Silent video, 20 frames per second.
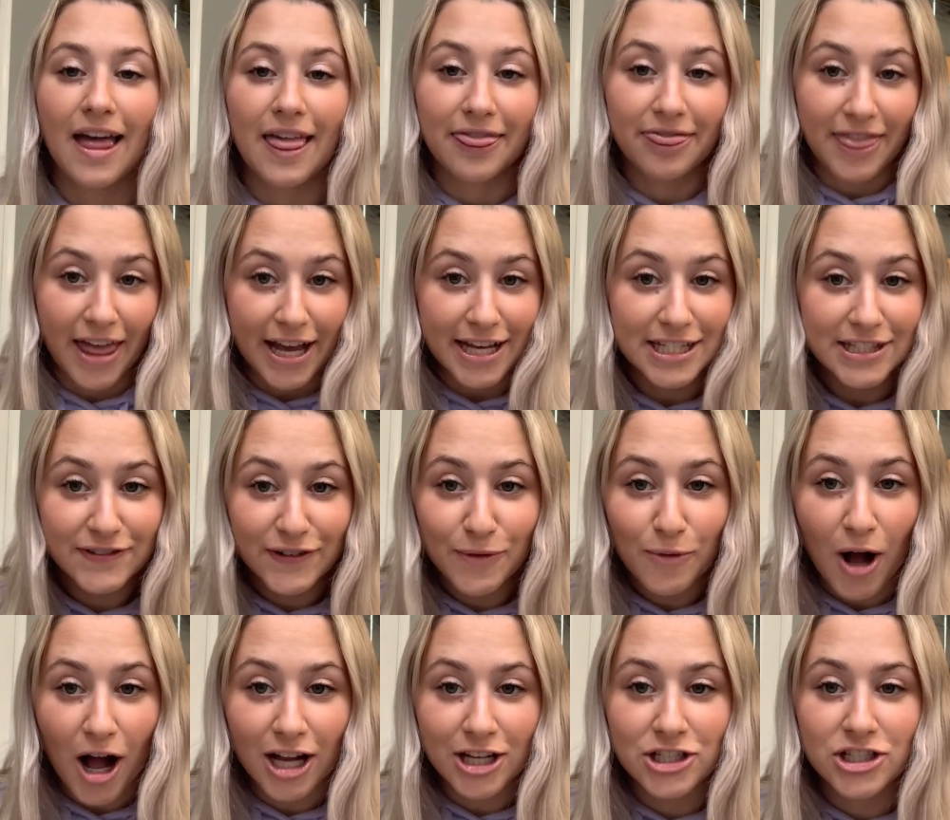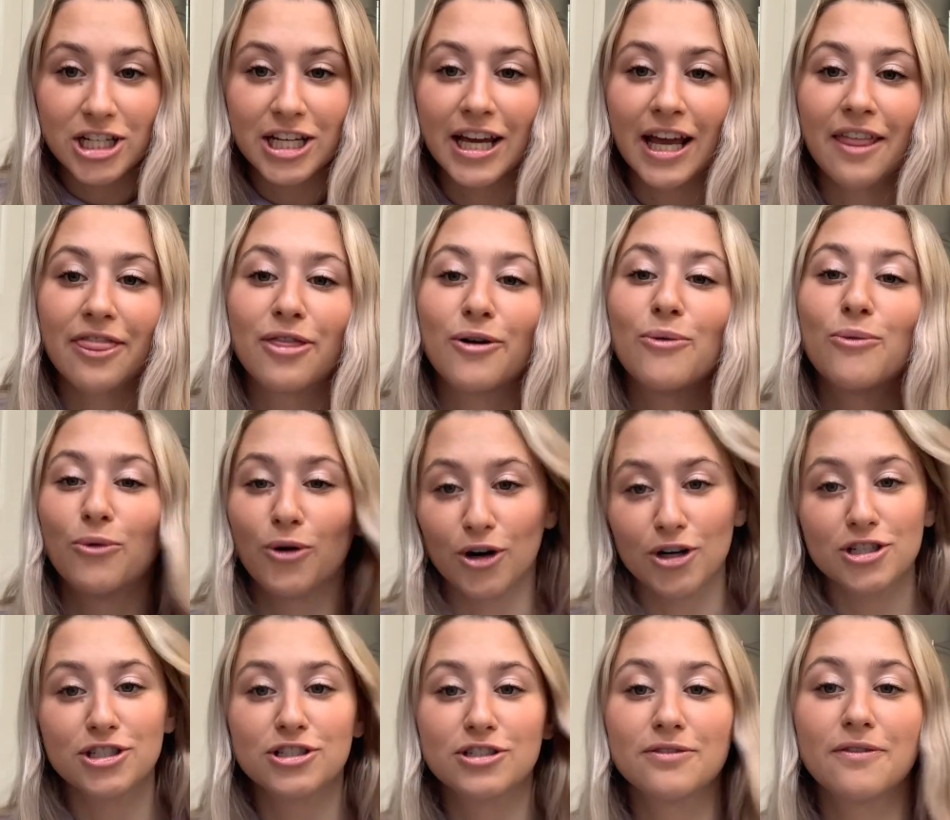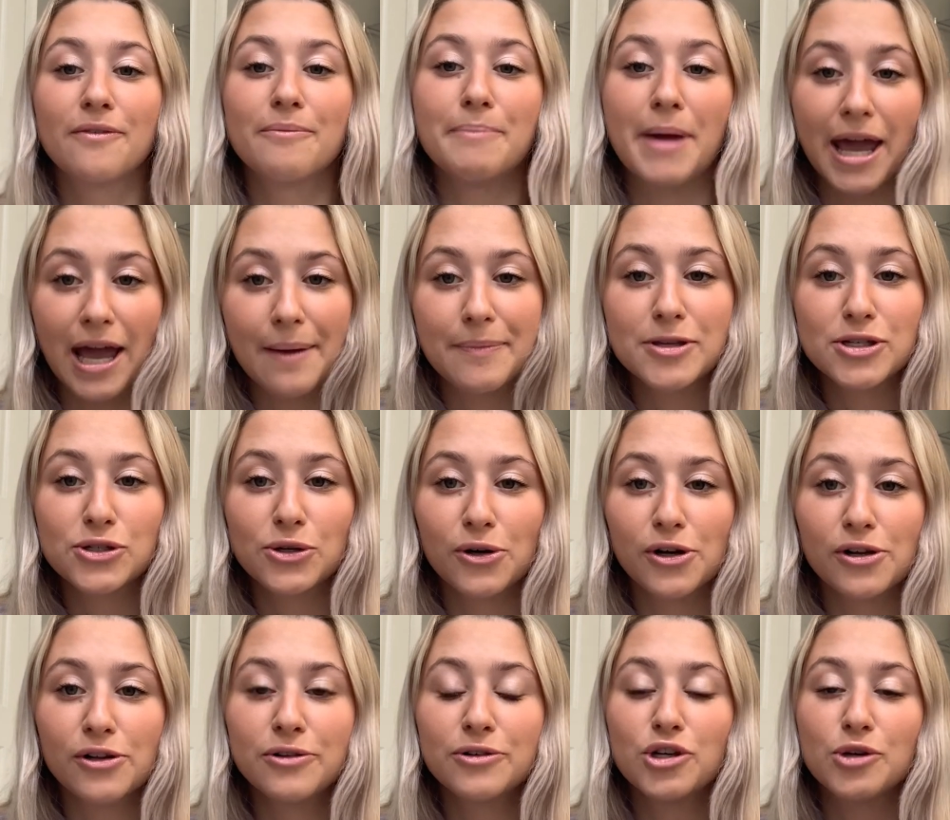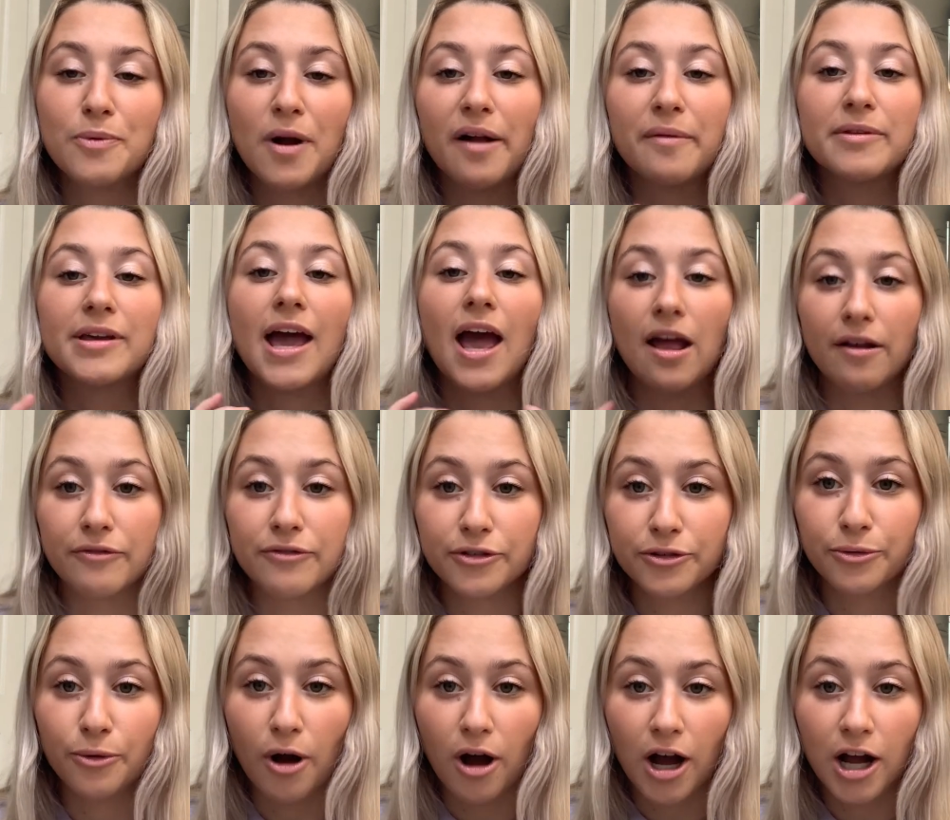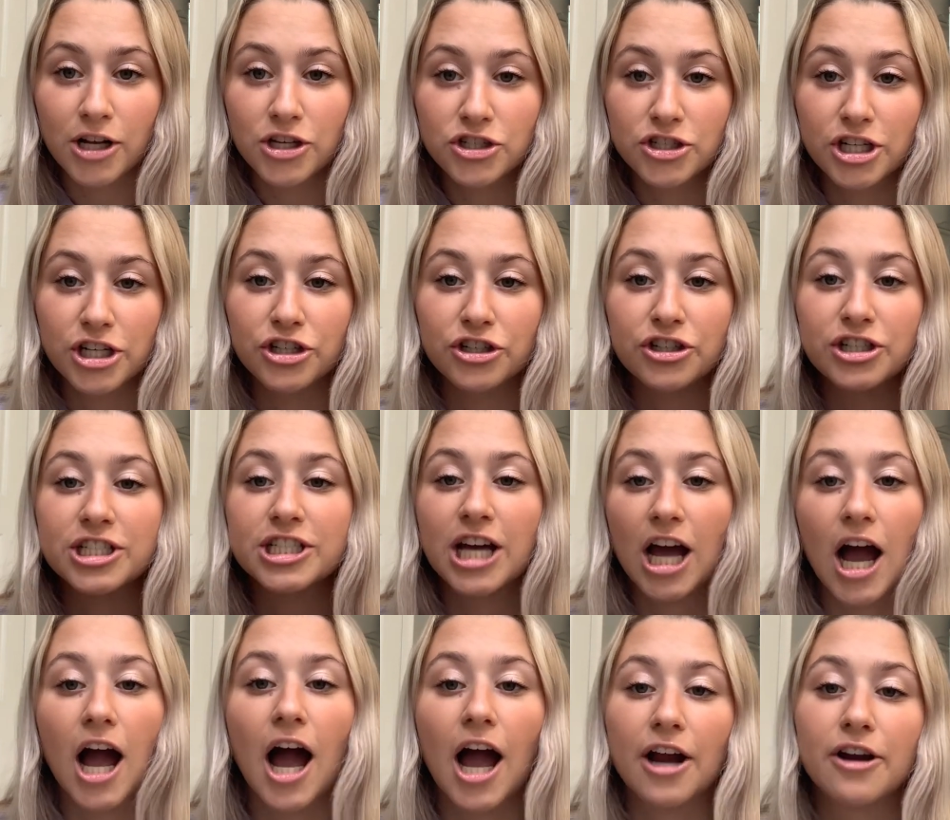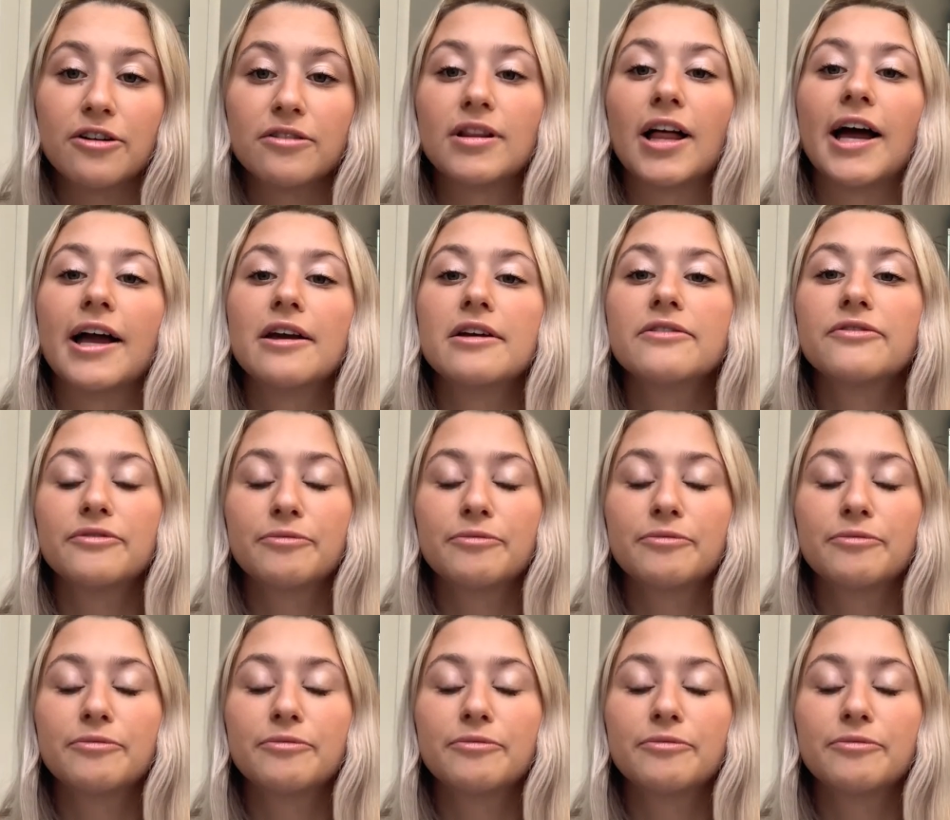Thanks for watching the worst makeup tutorial you probably ever watched in your entire life,